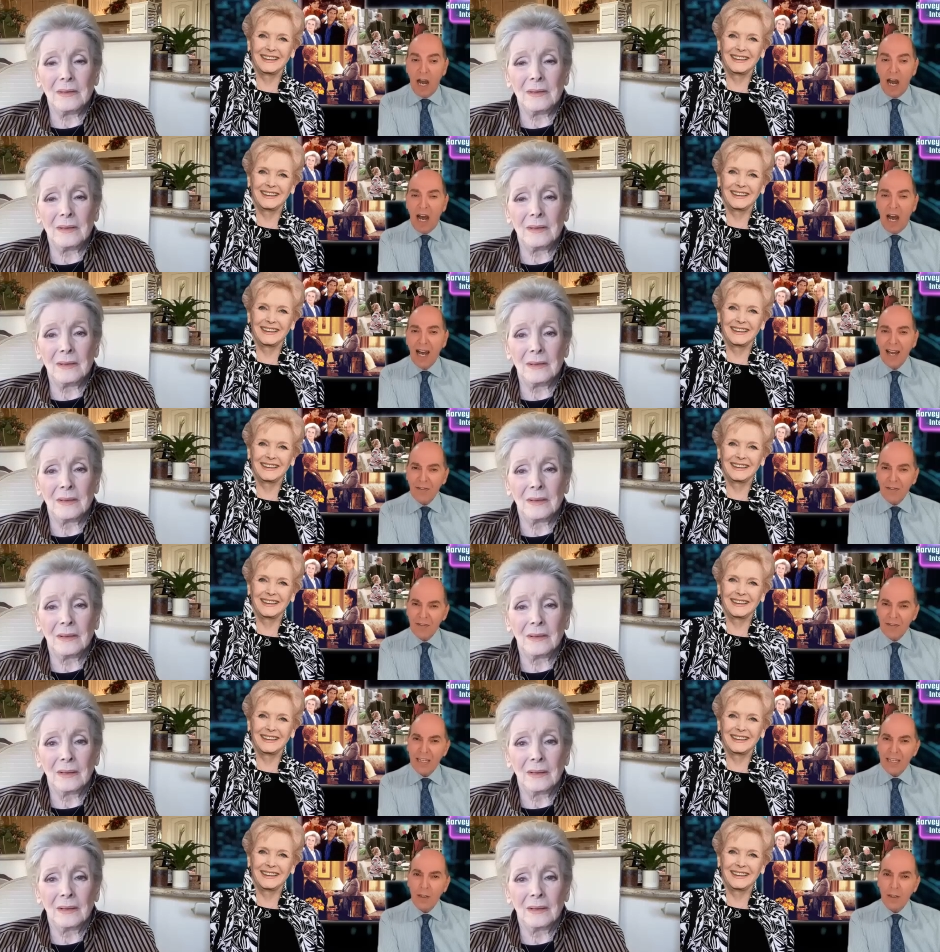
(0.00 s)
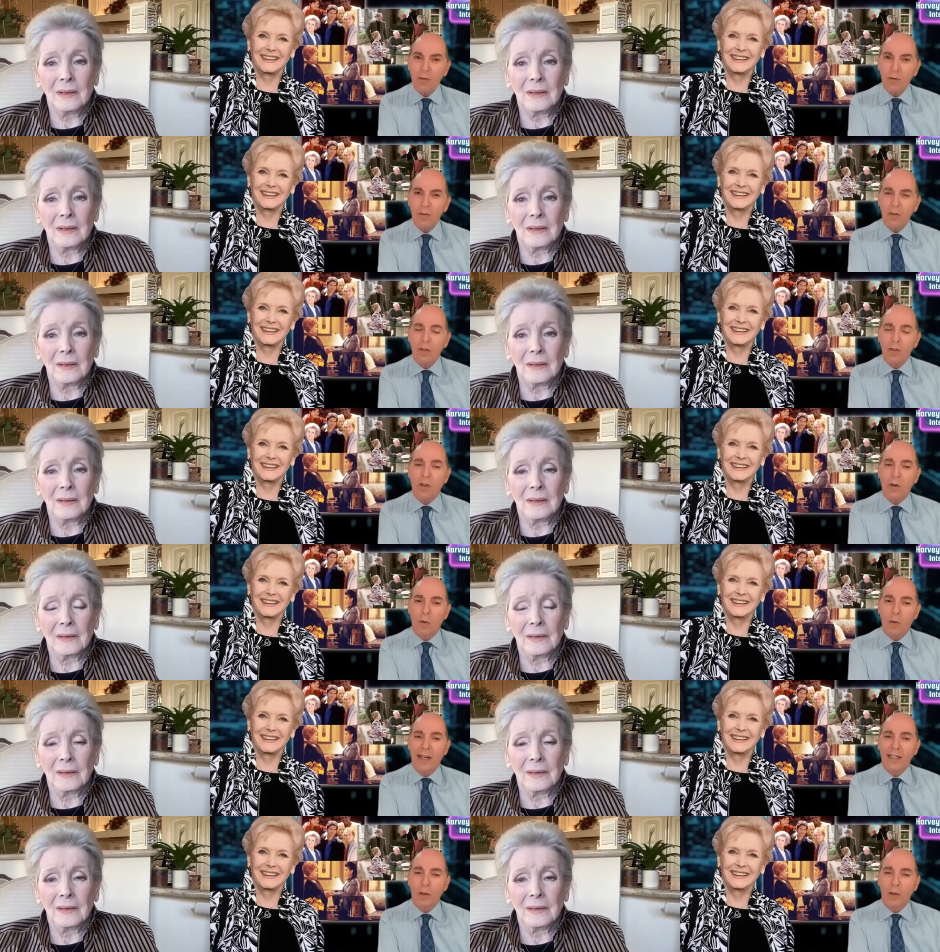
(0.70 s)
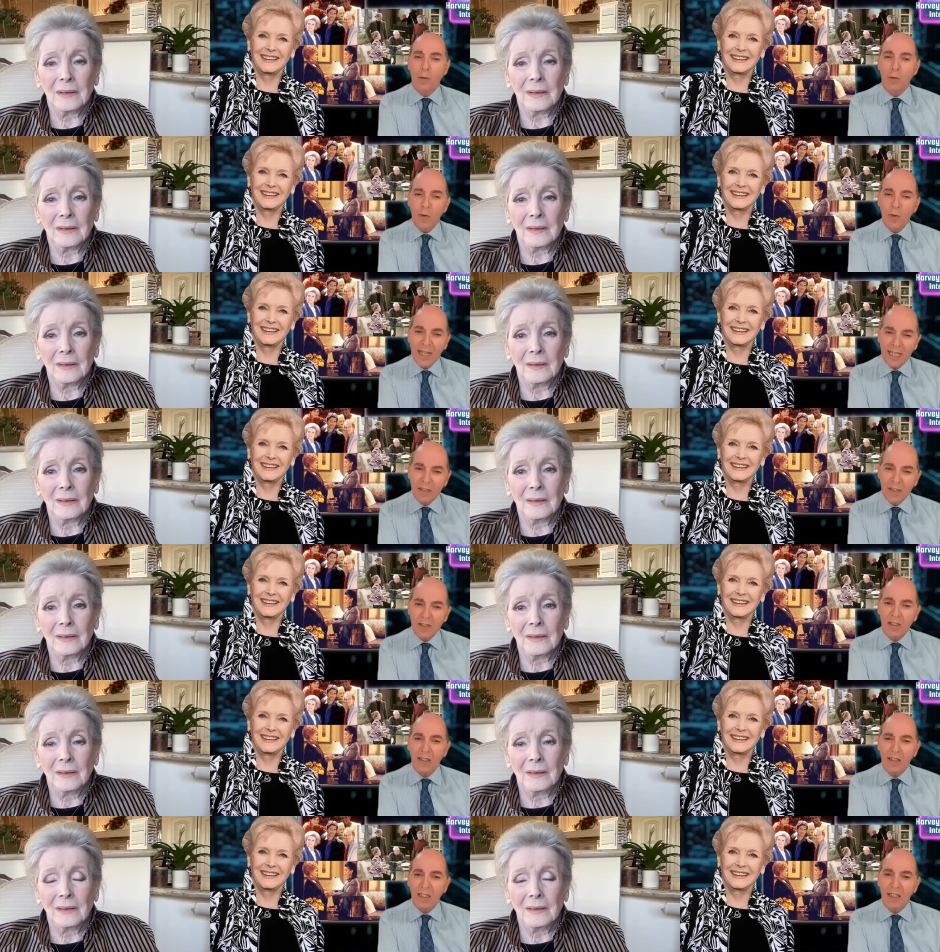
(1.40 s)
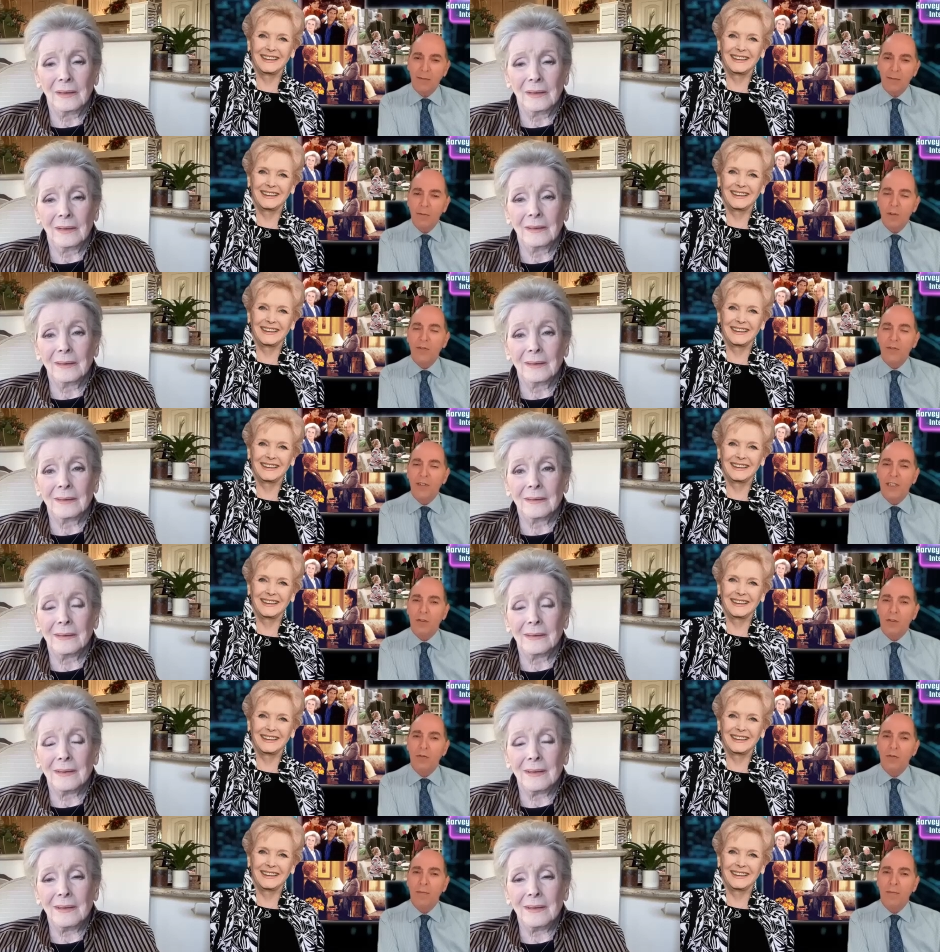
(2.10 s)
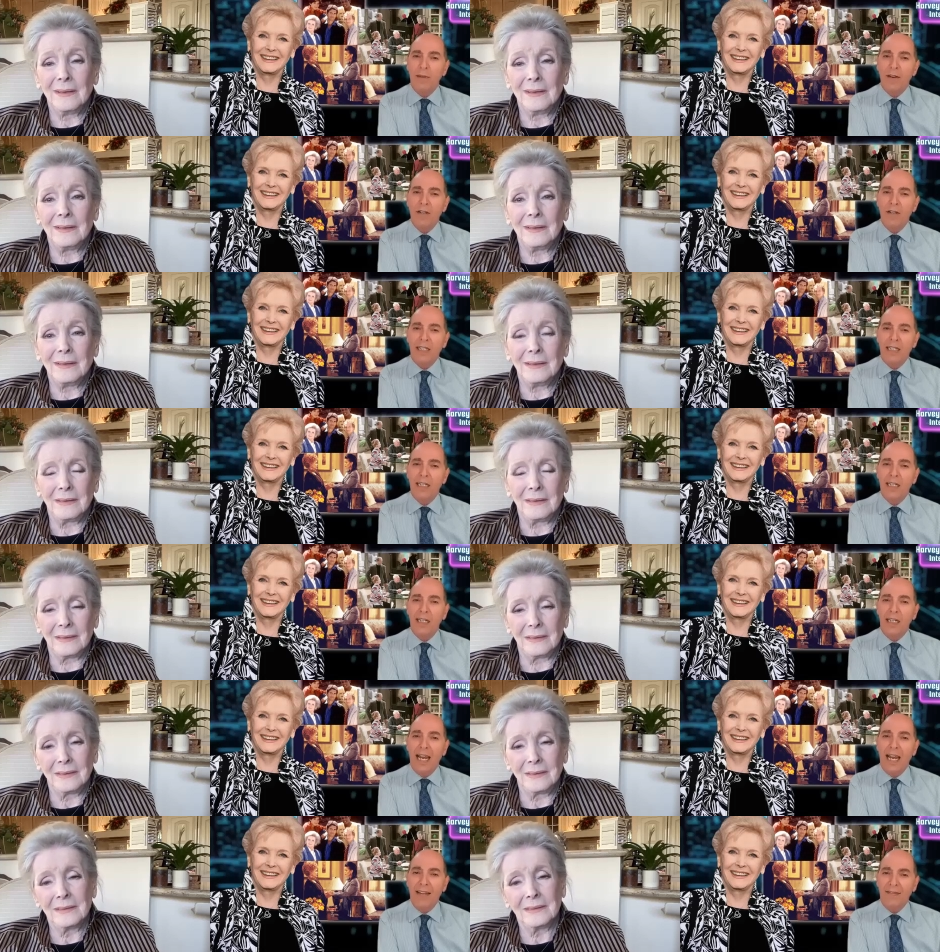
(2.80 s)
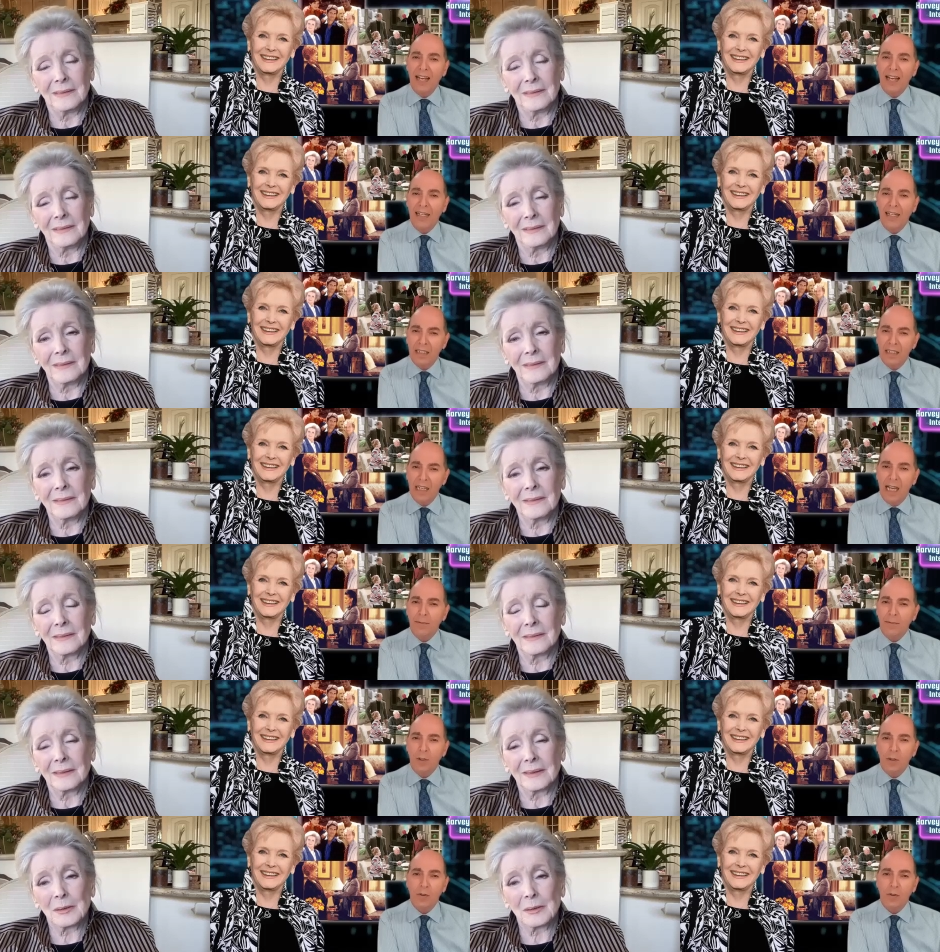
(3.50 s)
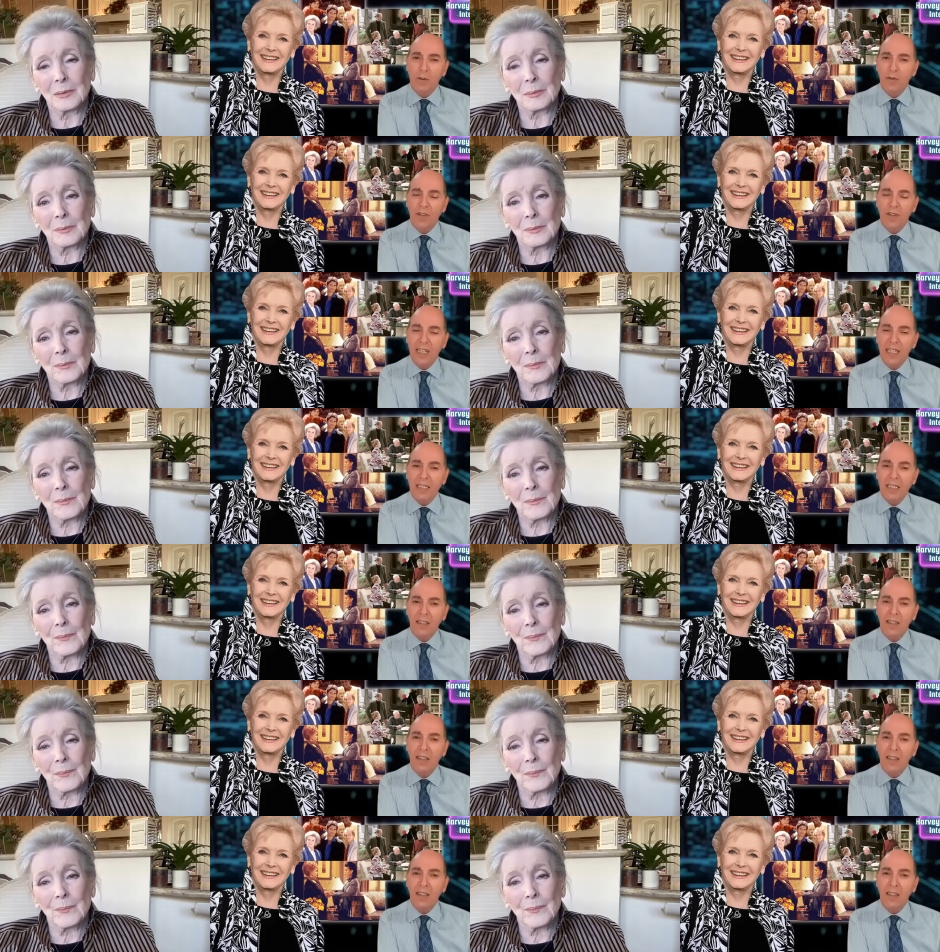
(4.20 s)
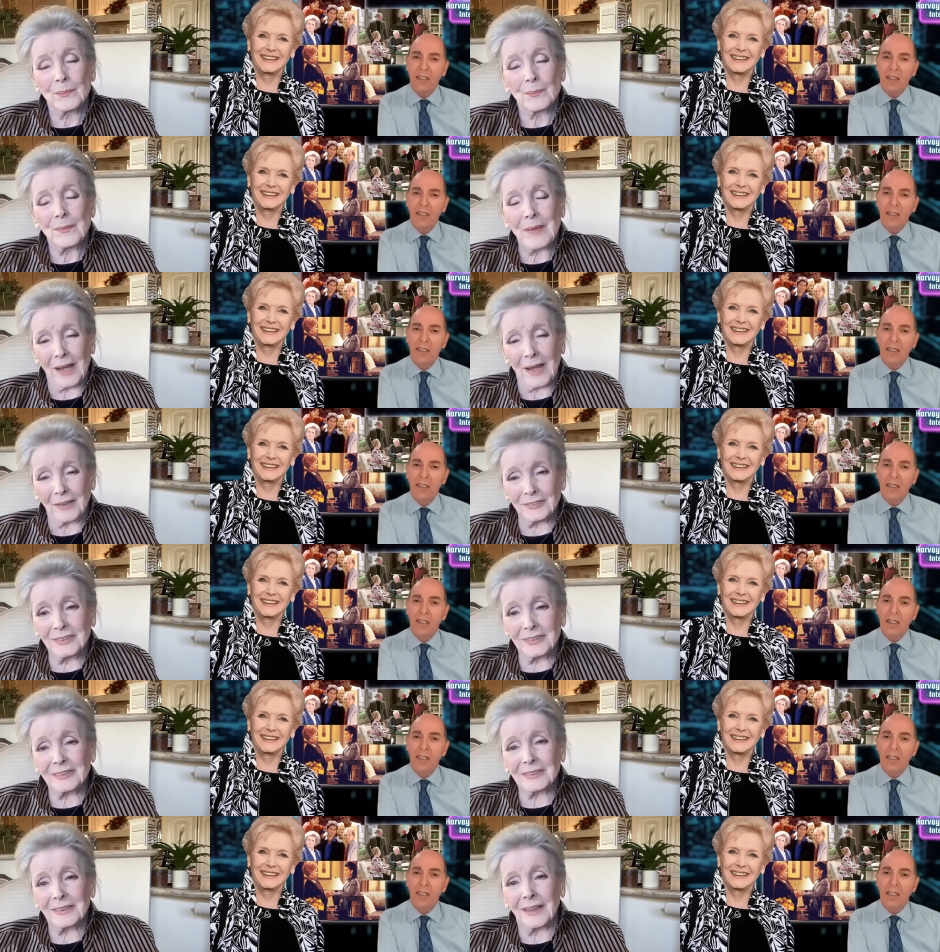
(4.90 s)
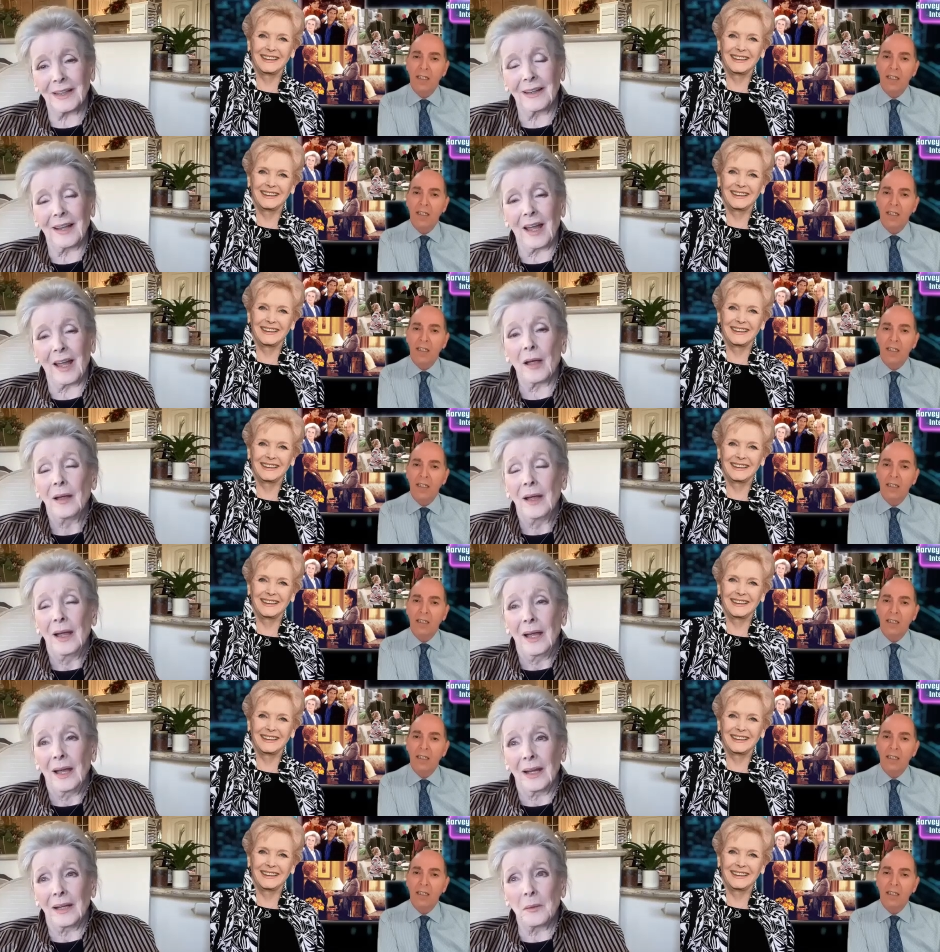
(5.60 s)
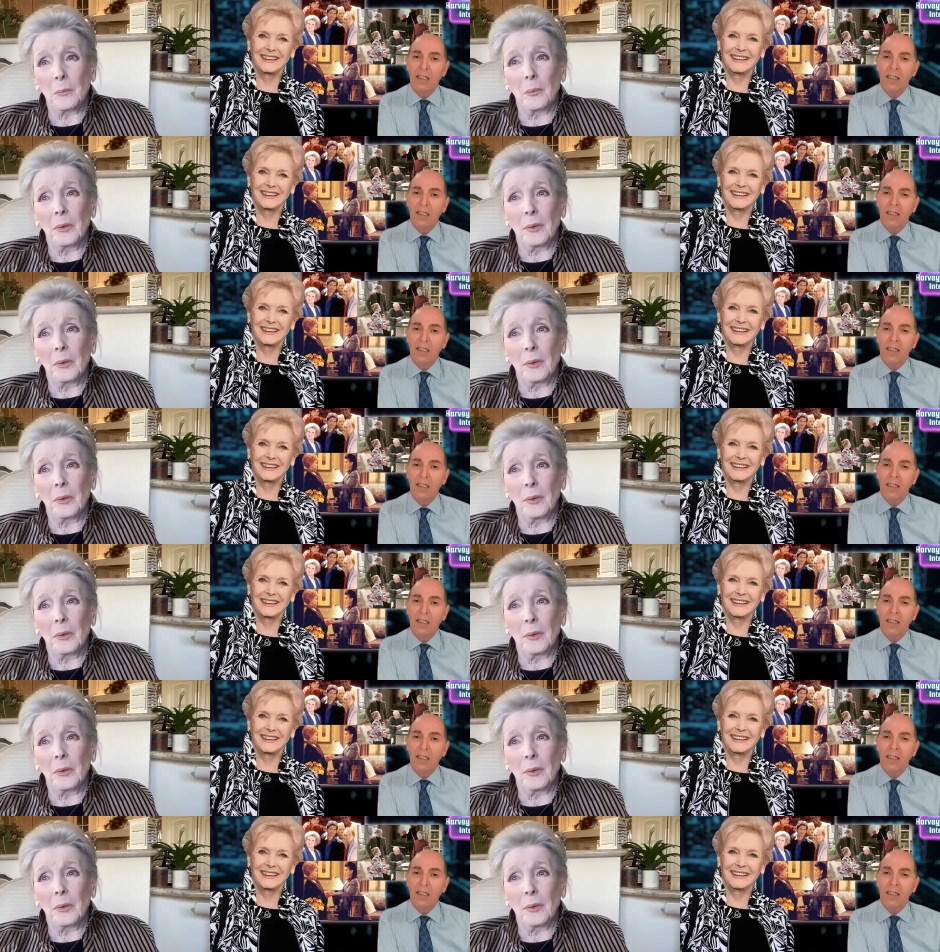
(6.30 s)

Speaker 1: I think you took quite a risk in moving to America at that time, don't you think?
Speaker 2: Yes, and it